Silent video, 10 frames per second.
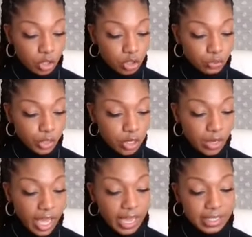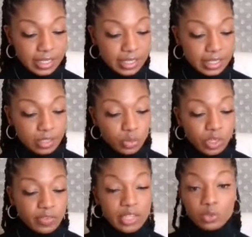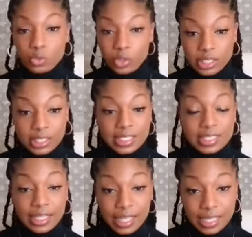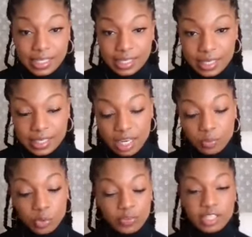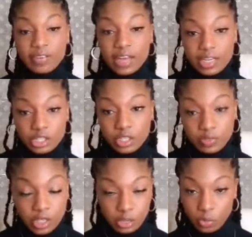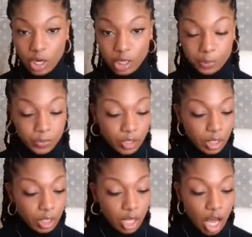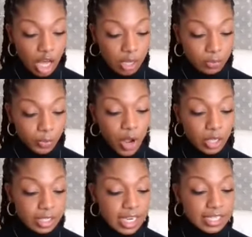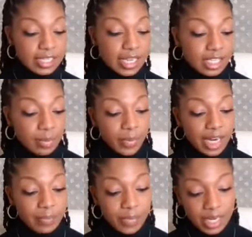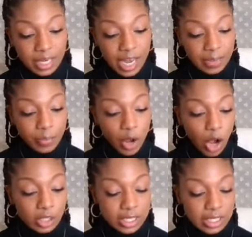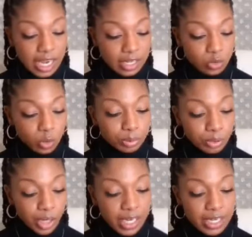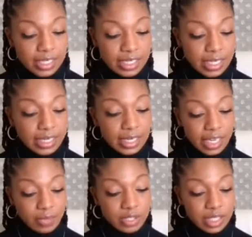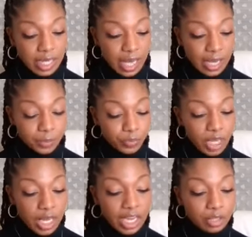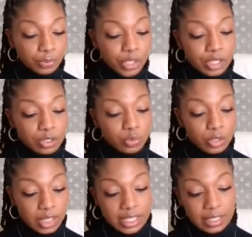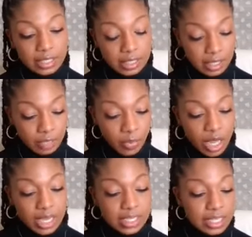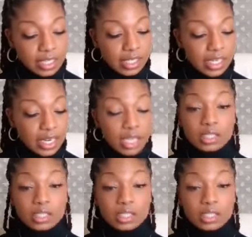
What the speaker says: So we go to Acts 16:25-26. He said, this is an example of a divine shift in the Word. With Paul and Silas, it says, but at midnight, Paul and Silas were praying and singing hymns to God, and the prisoners were listening to them. Suddenly,